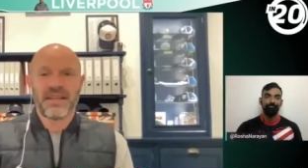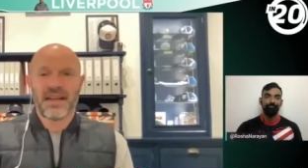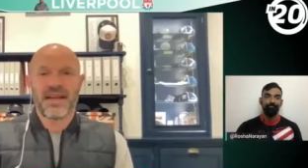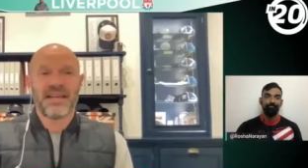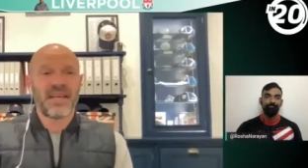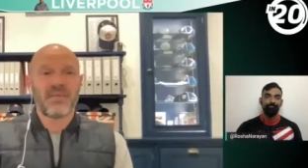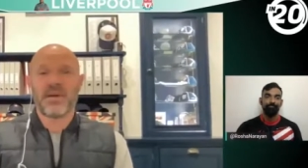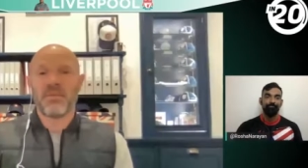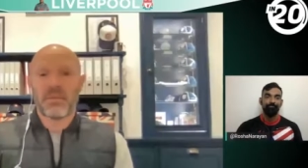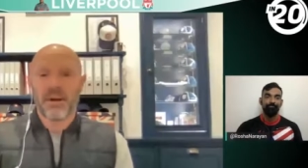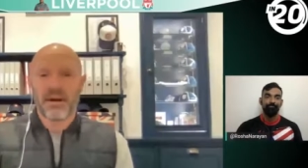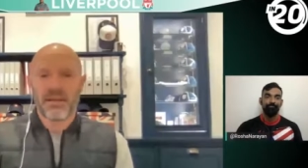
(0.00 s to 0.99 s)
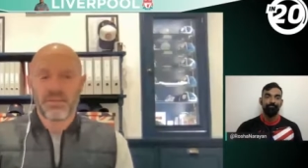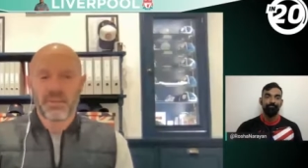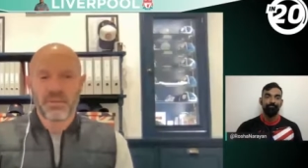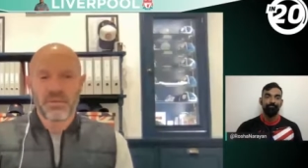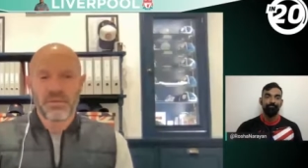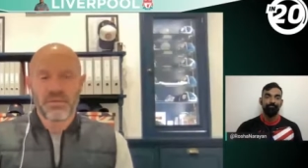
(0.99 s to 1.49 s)
delay, get people behind the
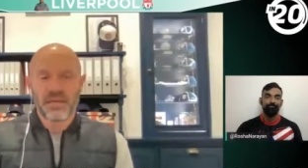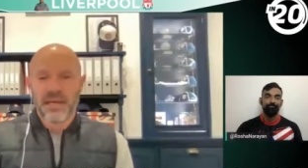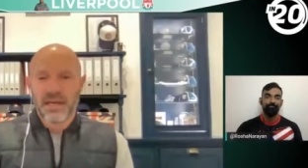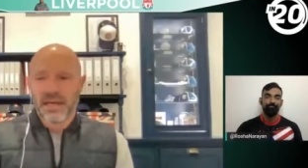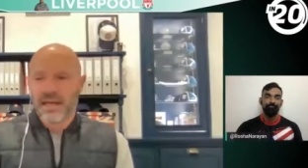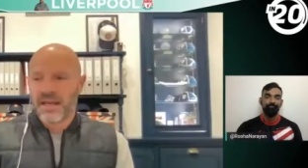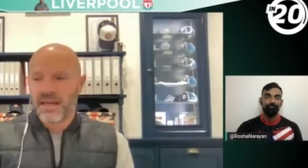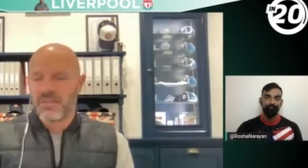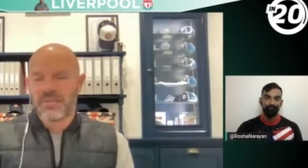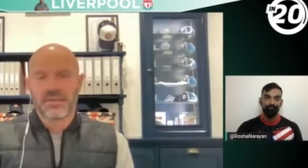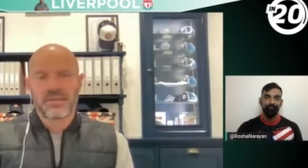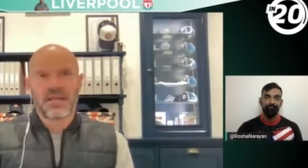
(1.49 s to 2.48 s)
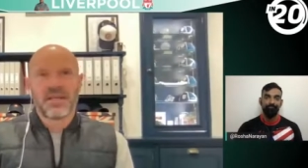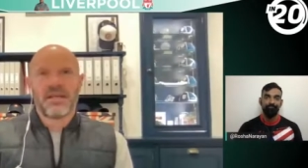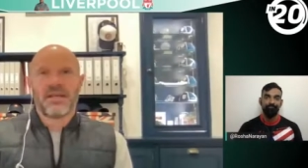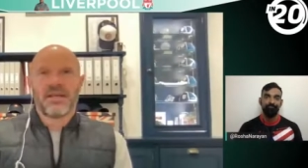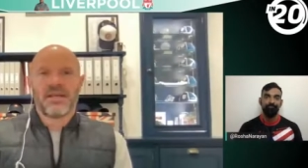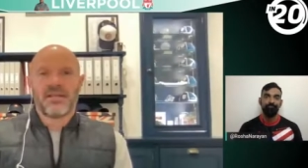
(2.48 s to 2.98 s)
ball, get numbers,
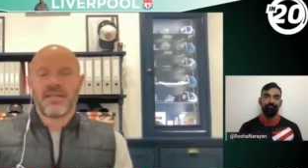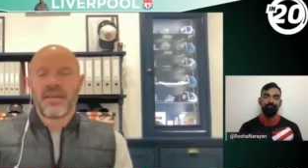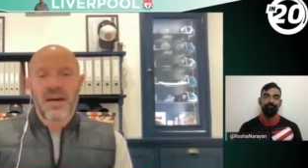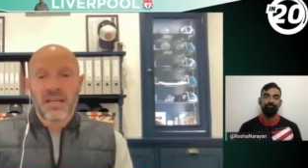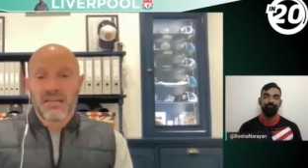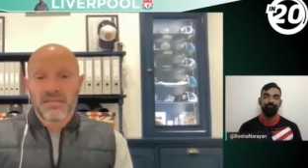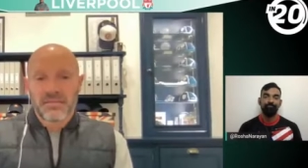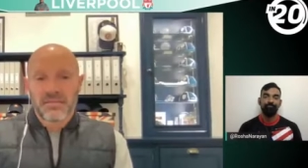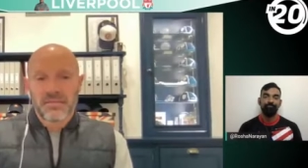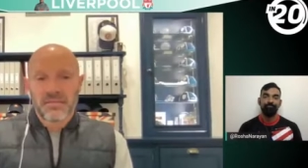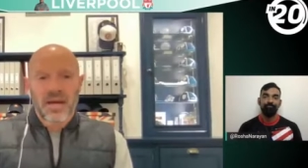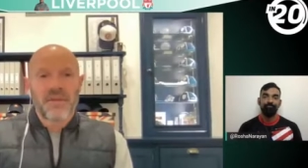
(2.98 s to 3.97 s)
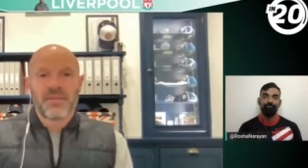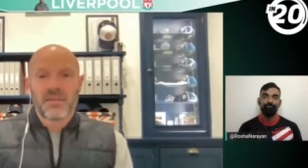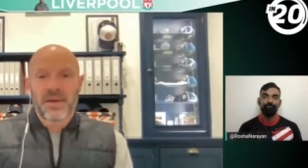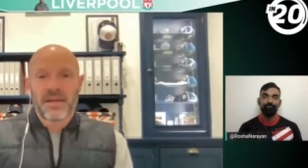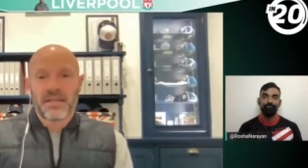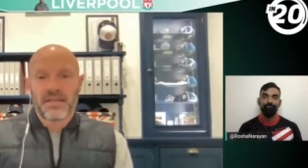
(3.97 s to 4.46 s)
deny time and
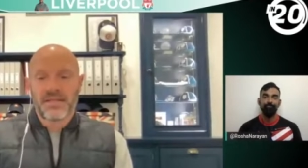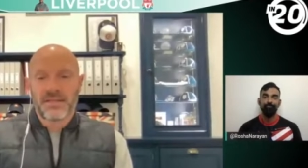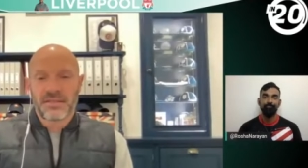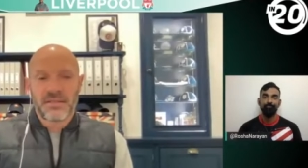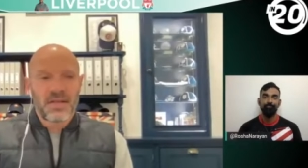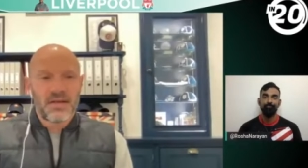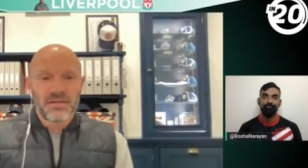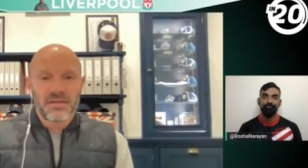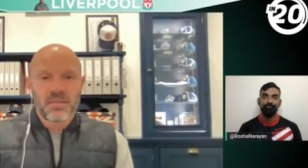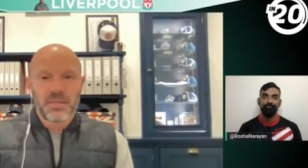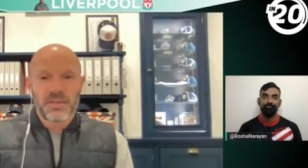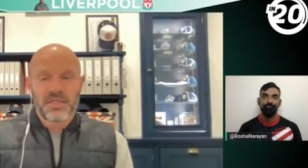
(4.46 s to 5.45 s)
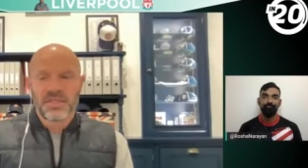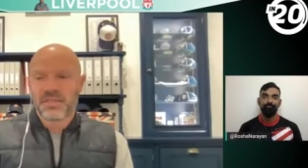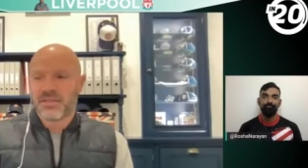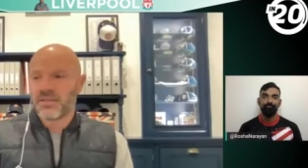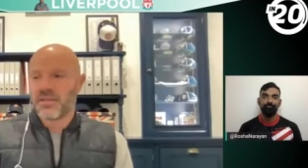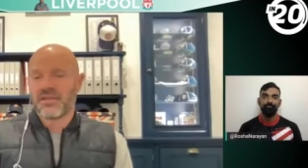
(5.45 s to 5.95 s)
space, to the
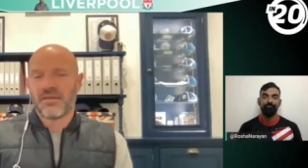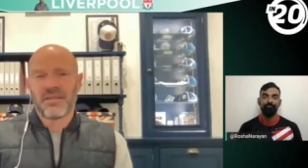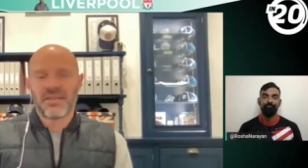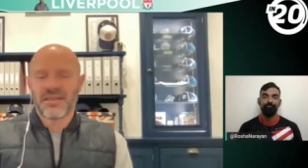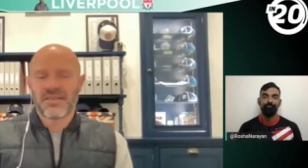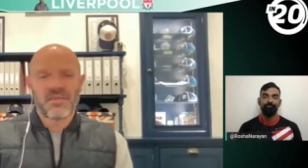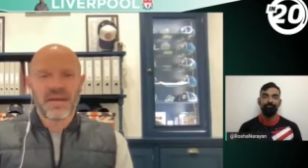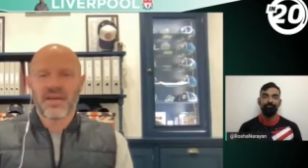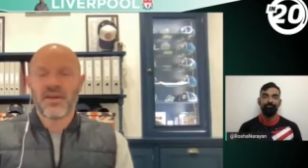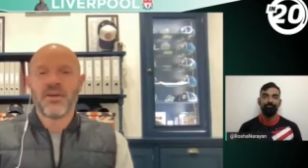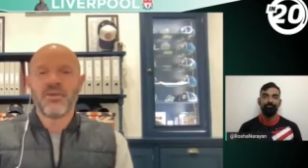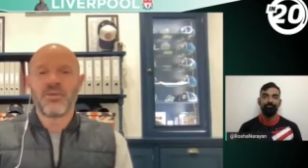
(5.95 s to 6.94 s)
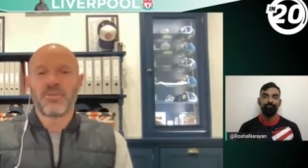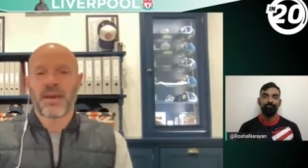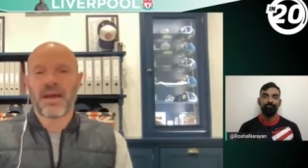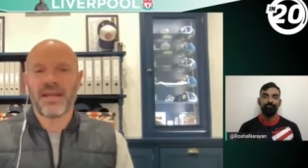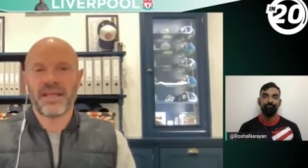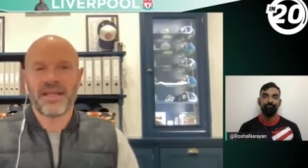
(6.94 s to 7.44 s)
opposition. So it doesn't matter who's
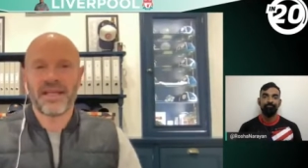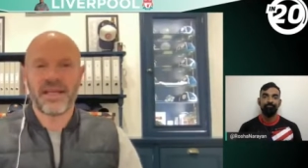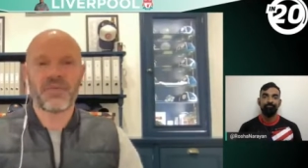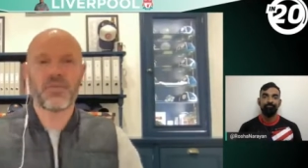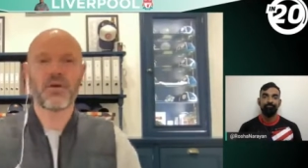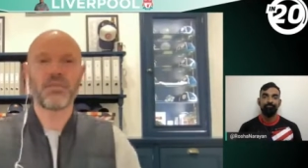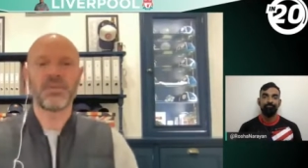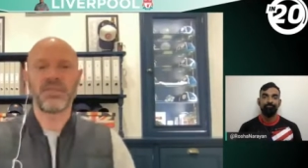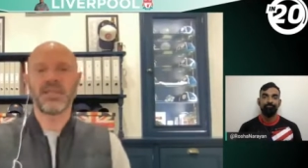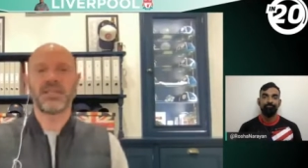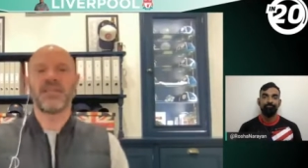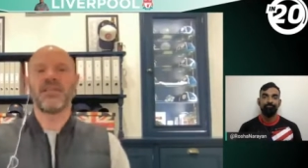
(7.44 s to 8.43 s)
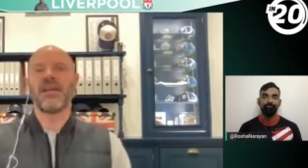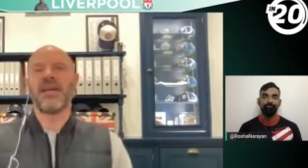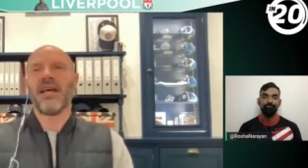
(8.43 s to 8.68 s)
playing in what position.